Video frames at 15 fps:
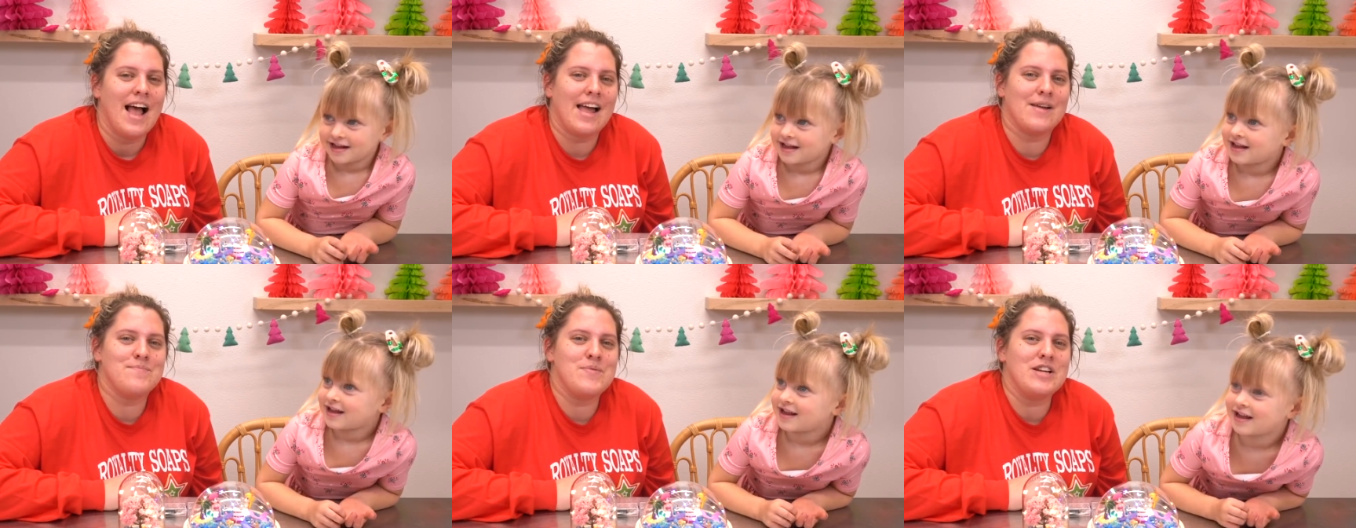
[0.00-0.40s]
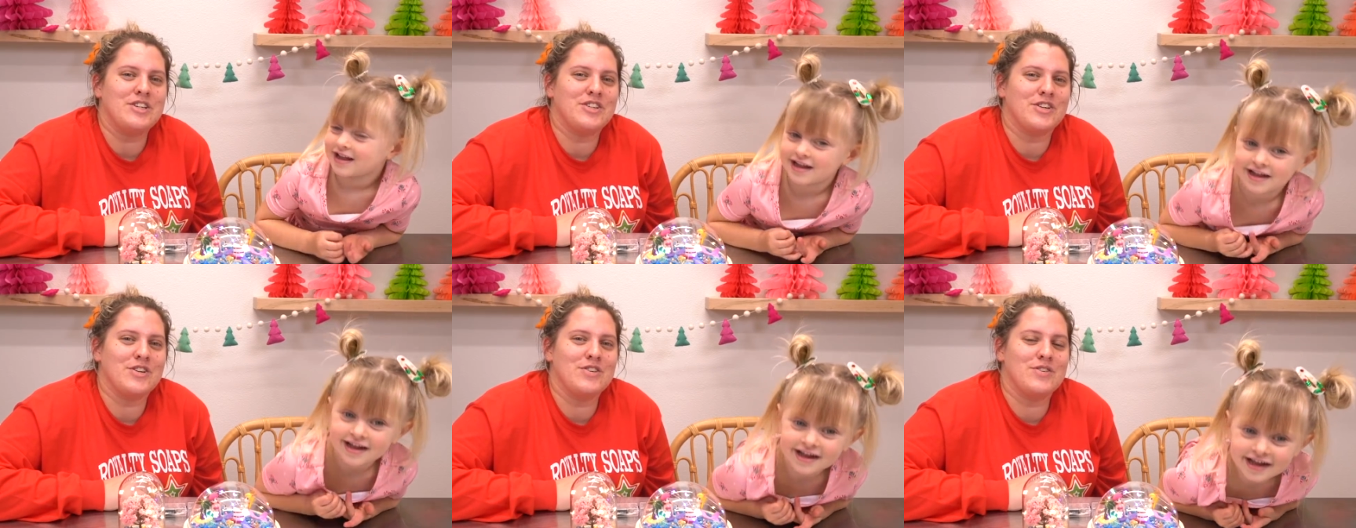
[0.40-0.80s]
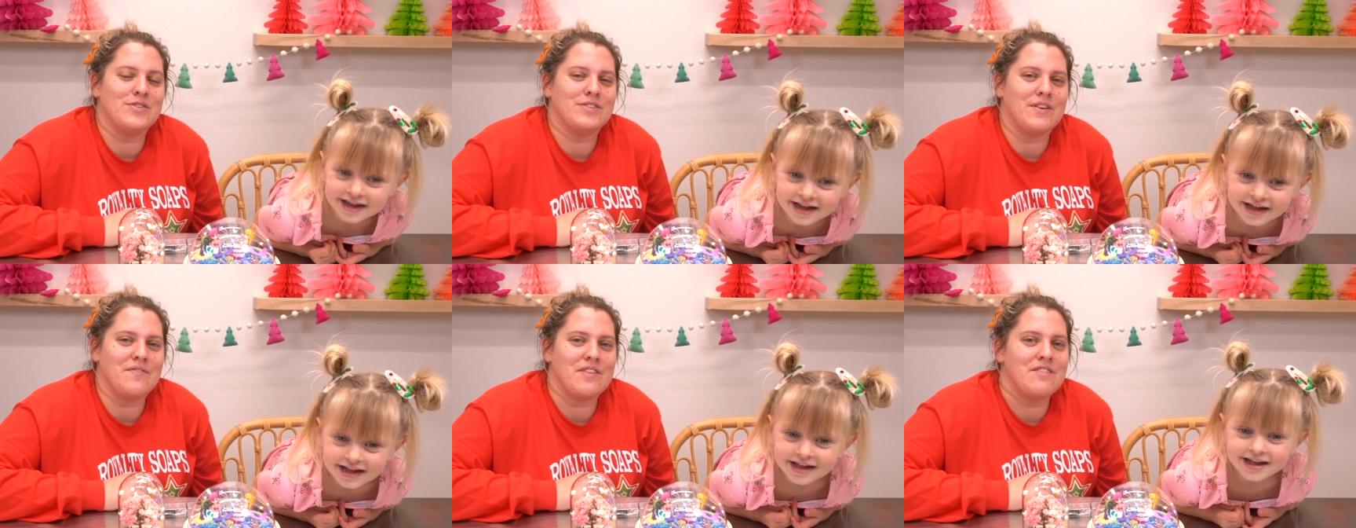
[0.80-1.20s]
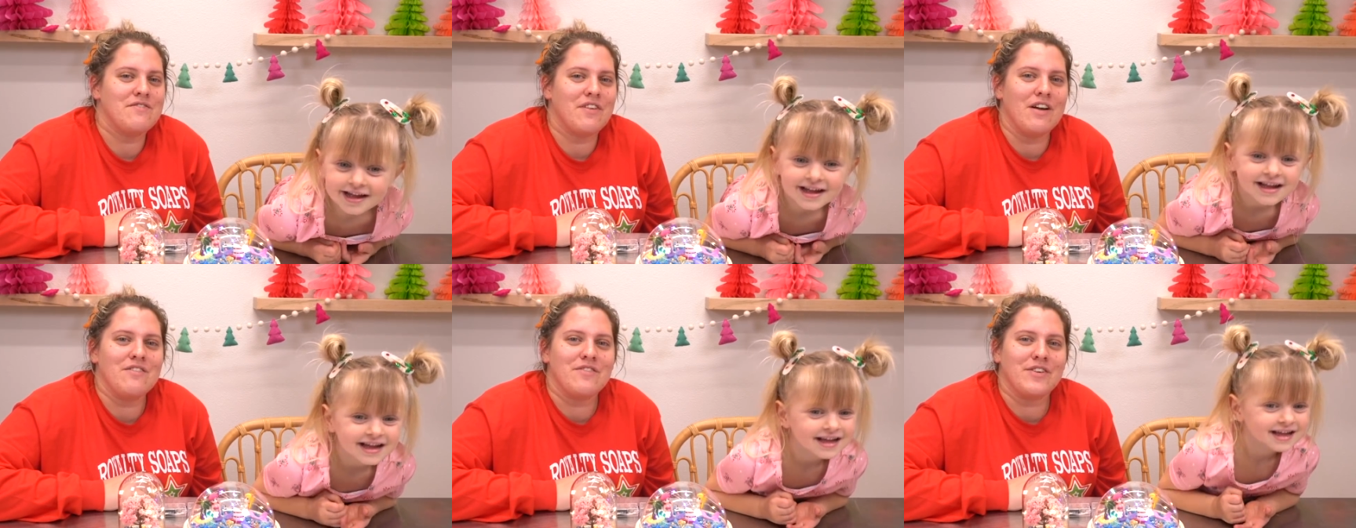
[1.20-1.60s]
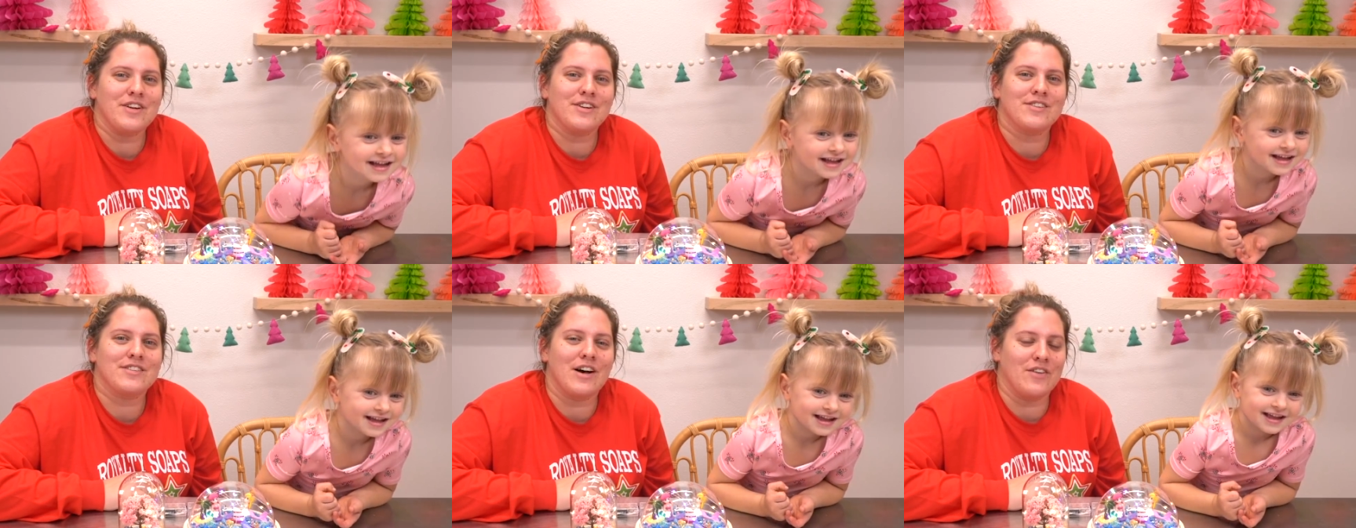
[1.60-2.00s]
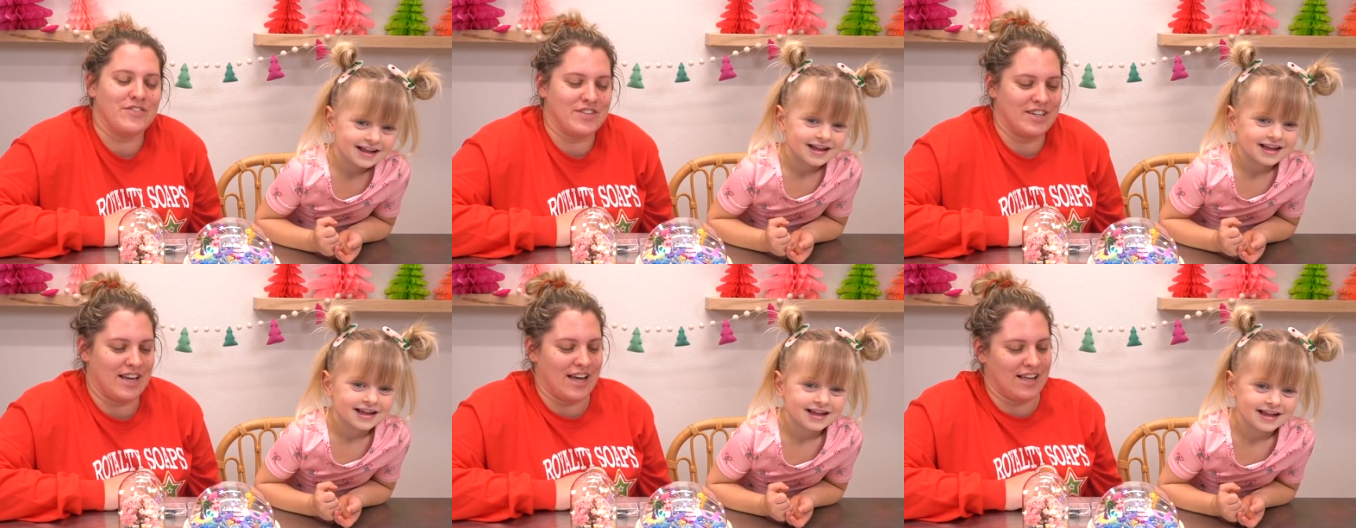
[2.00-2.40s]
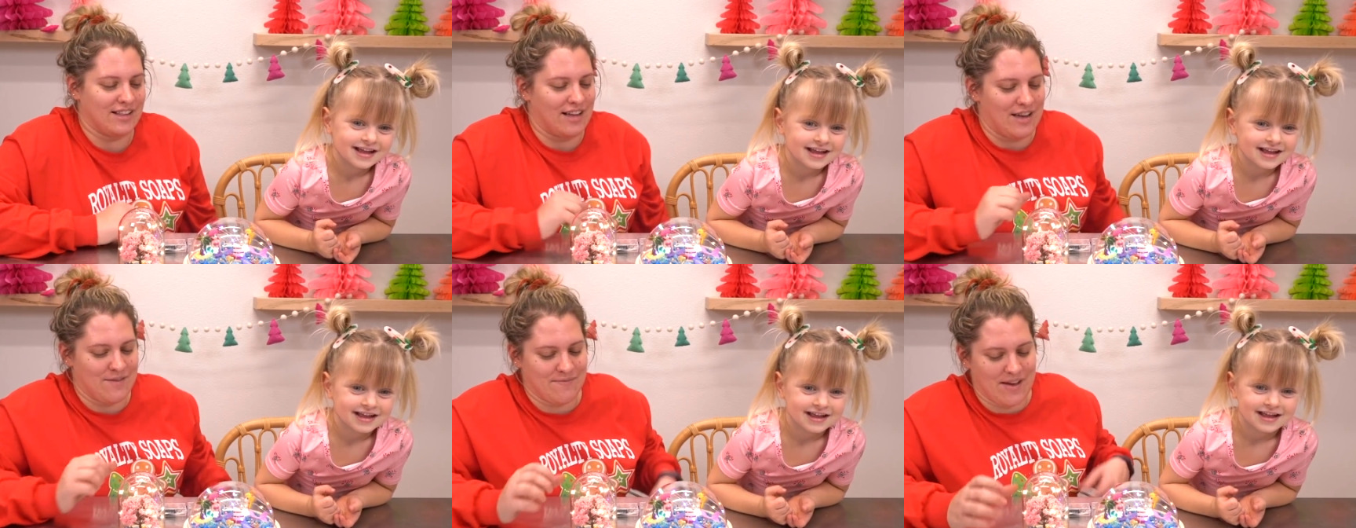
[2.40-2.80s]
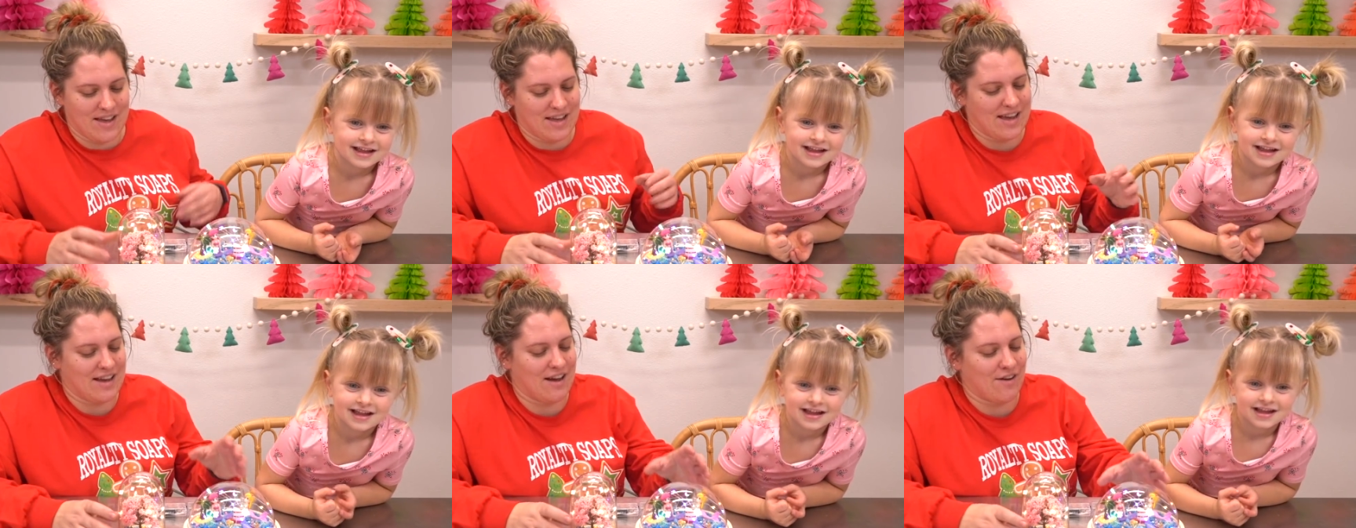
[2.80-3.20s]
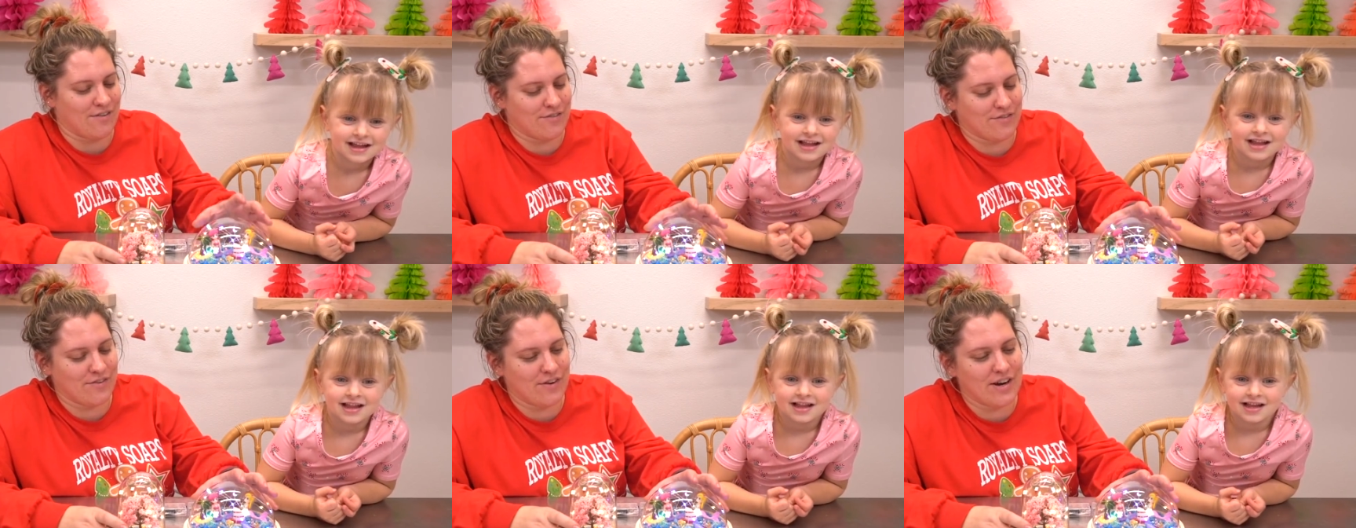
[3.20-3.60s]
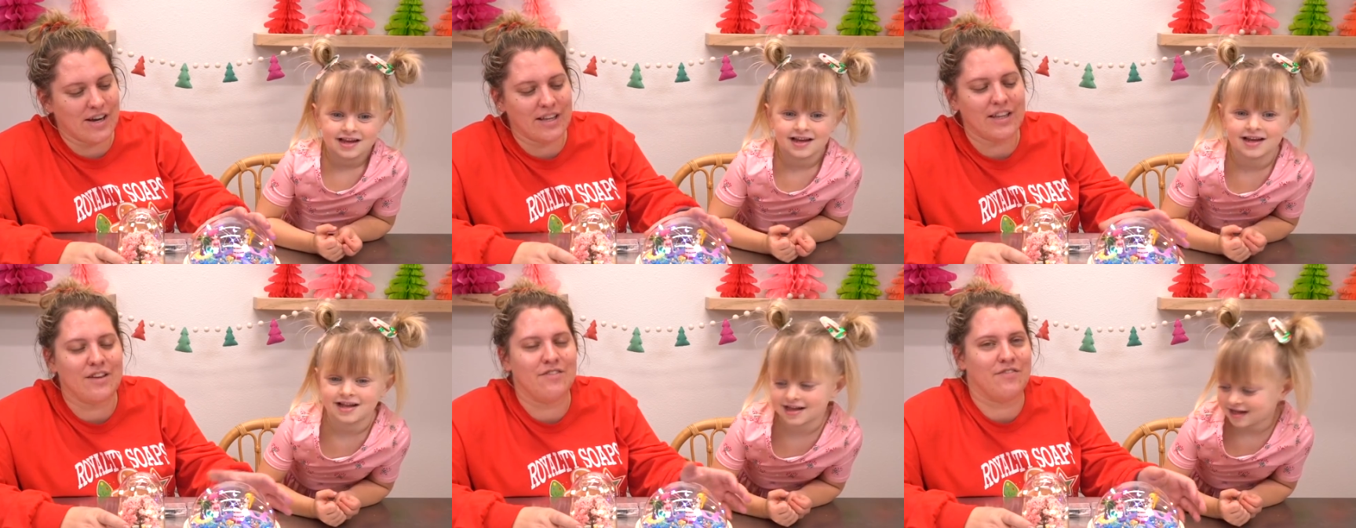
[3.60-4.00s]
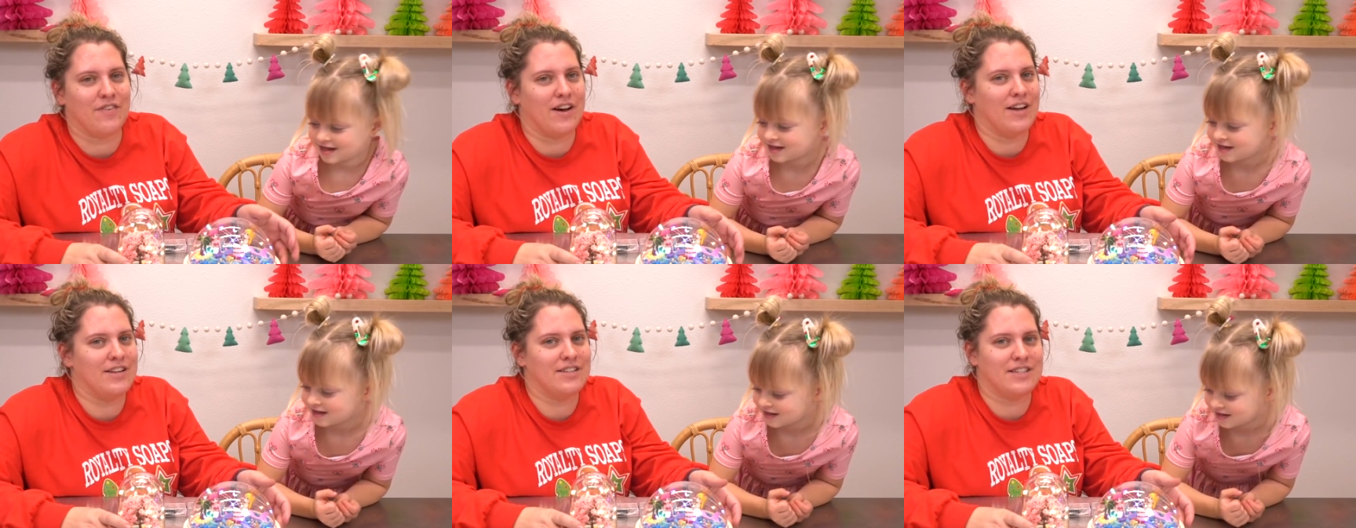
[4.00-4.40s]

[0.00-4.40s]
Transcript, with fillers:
Speaker 1: and be sure you do something fun for yourself today, like making a really fun